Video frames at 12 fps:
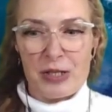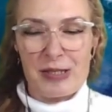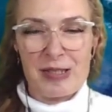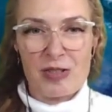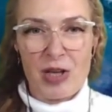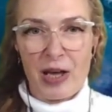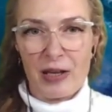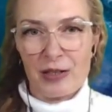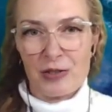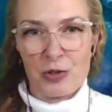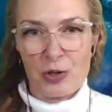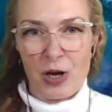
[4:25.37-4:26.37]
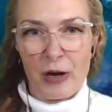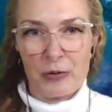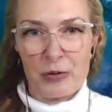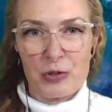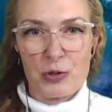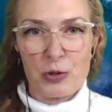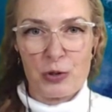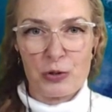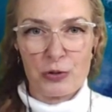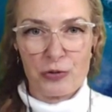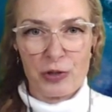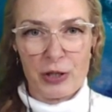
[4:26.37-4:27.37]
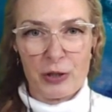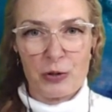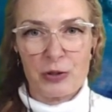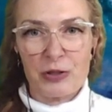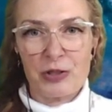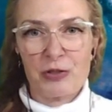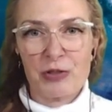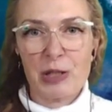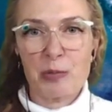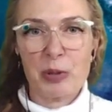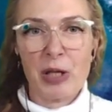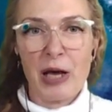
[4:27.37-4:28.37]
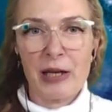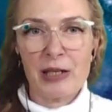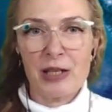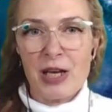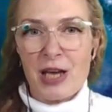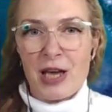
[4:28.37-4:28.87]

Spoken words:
decided to come into Earth. I call it the red planet.